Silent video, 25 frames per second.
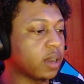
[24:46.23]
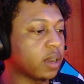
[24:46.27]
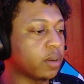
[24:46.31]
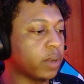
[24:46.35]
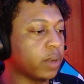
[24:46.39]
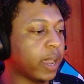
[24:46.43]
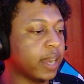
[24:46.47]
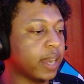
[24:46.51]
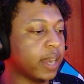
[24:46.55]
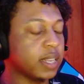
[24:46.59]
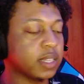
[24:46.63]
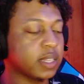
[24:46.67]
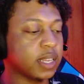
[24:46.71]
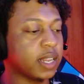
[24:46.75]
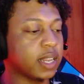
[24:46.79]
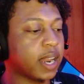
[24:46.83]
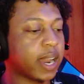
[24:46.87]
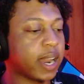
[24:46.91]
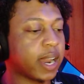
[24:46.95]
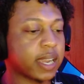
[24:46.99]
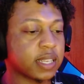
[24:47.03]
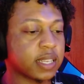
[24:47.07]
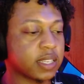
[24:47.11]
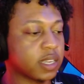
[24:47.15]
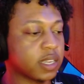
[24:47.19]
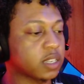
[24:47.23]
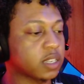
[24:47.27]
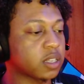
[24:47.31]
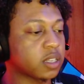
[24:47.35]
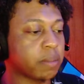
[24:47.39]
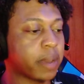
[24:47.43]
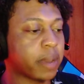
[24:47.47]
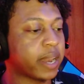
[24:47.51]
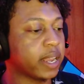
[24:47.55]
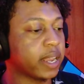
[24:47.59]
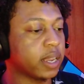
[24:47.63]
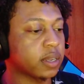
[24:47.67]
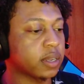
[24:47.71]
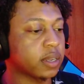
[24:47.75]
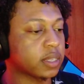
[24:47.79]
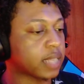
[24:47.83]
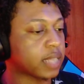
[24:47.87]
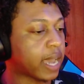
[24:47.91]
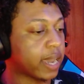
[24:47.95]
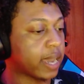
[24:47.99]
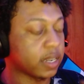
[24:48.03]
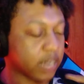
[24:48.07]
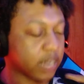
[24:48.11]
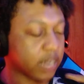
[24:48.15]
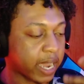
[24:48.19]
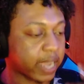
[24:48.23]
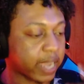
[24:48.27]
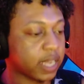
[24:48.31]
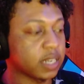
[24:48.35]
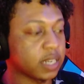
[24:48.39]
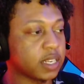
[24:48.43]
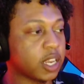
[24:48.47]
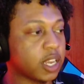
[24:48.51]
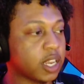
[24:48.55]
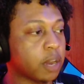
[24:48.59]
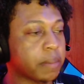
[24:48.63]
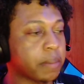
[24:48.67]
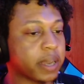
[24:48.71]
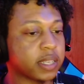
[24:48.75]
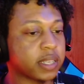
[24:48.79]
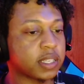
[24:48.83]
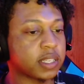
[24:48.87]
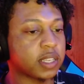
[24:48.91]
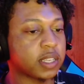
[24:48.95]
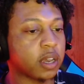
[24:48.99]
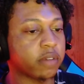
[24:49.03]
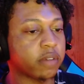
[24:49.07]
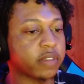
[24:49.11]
Anything that I can tell somebody else, I can tell myself,